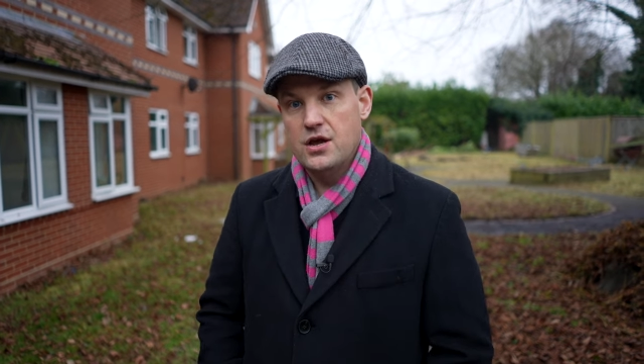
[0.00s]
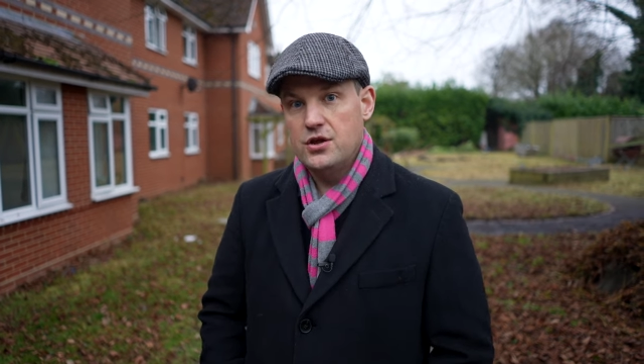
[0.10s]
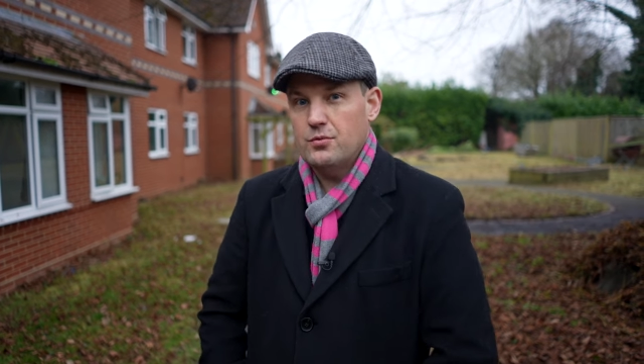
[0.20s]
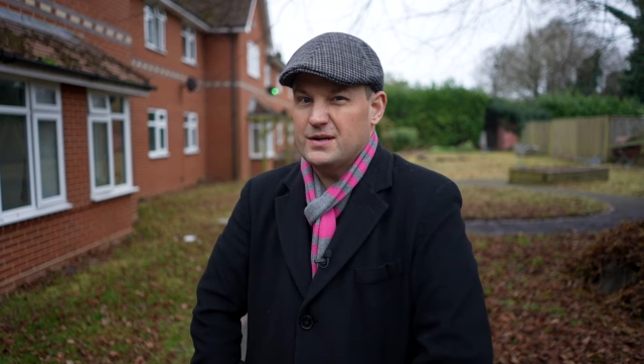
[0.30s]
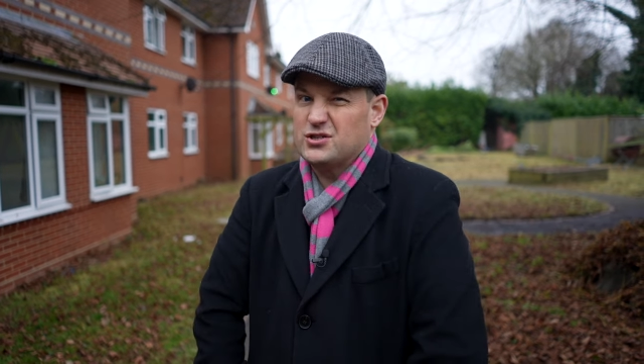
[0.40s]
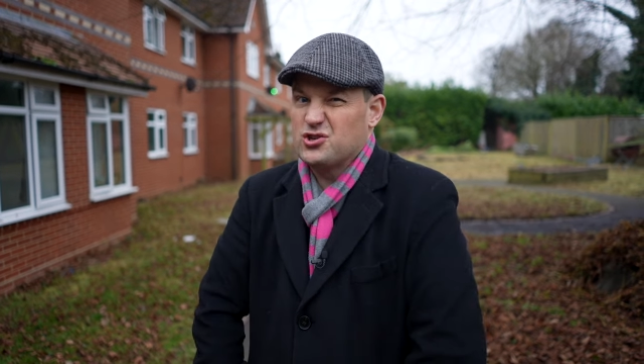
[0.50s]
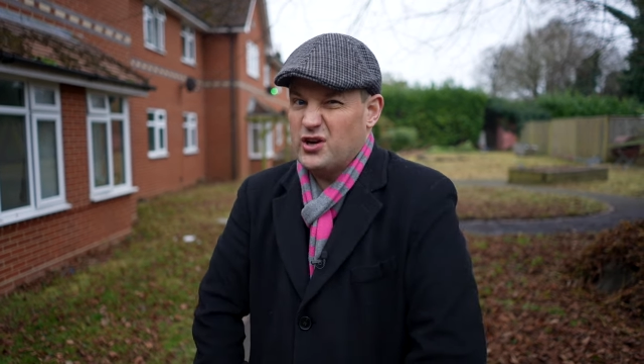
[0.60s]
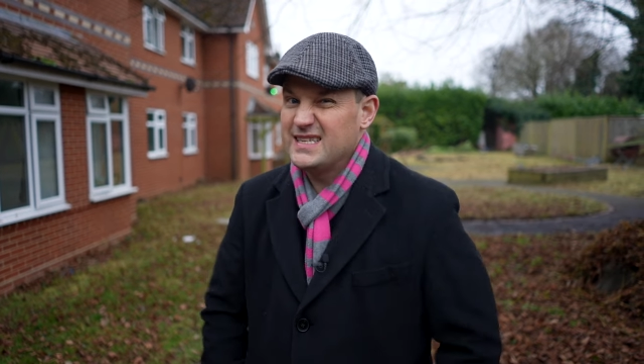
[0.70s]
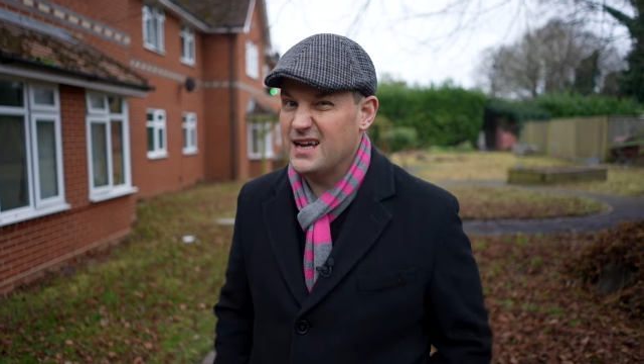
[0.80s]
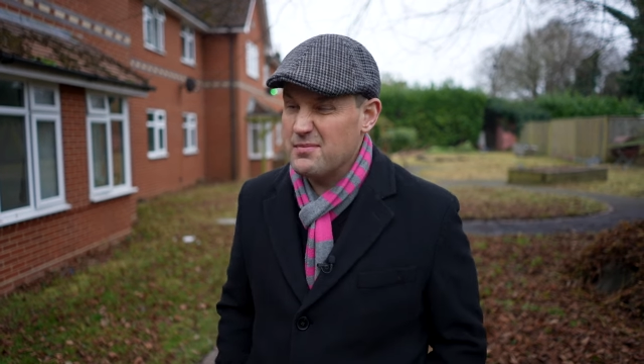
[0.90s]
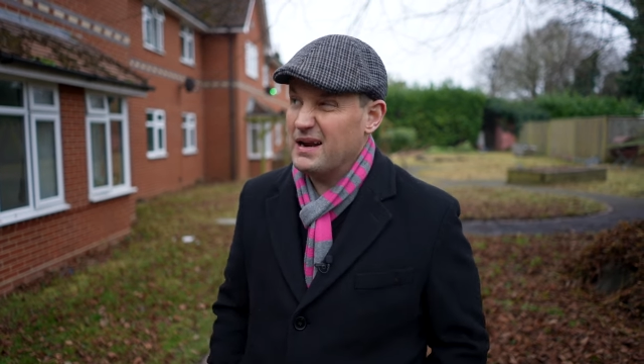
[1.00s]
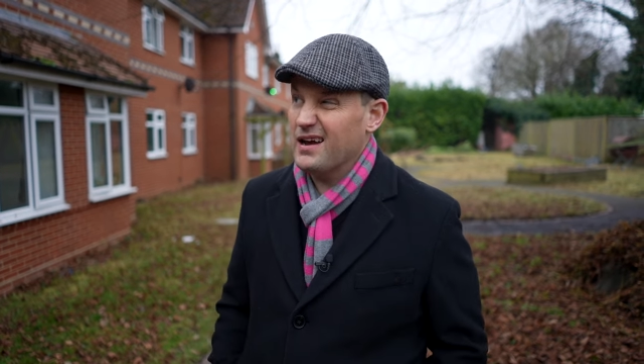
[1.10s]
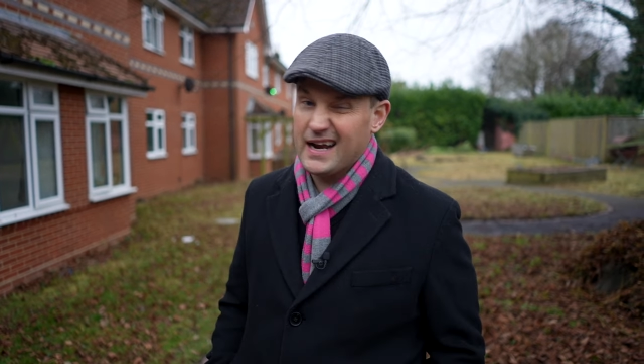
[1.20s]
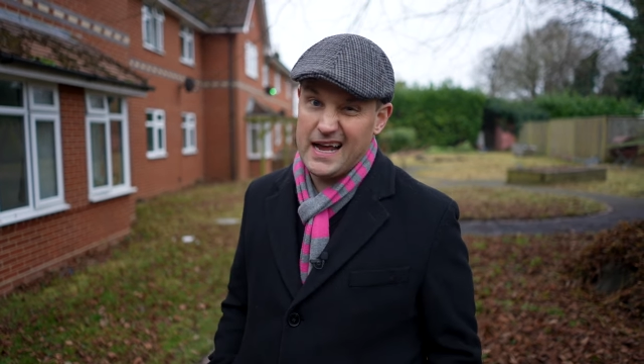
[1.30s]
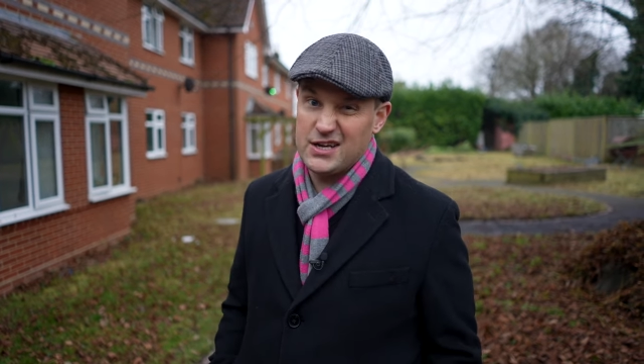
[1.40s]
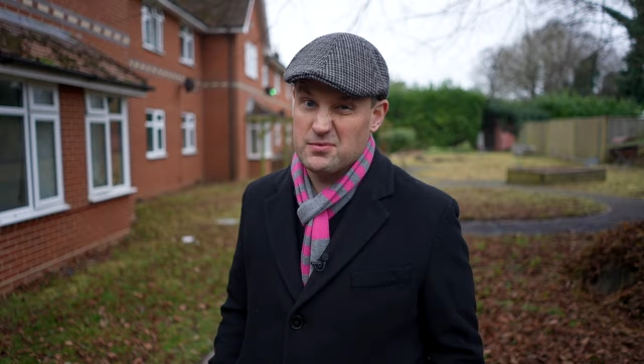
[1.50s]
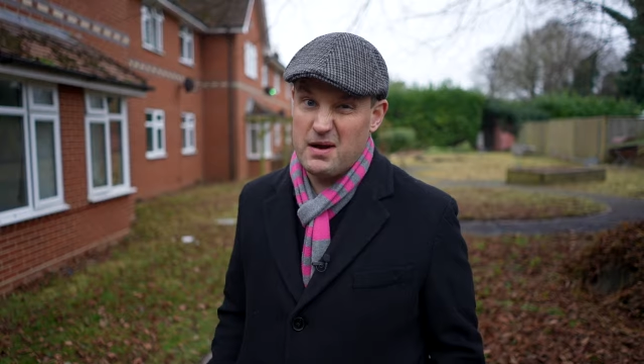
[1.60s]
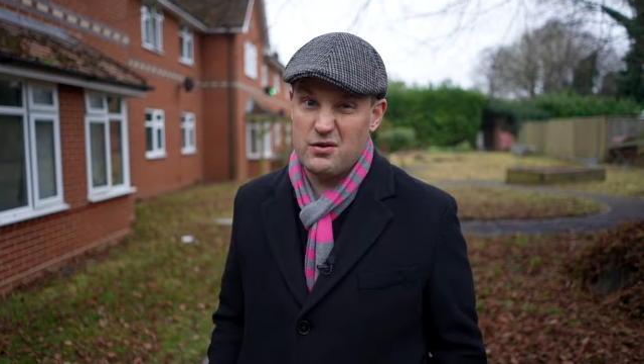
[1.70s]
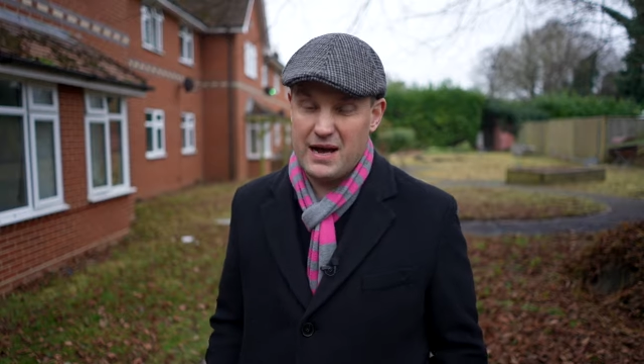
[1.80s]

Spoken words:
You almost treat it a bit like an HMO,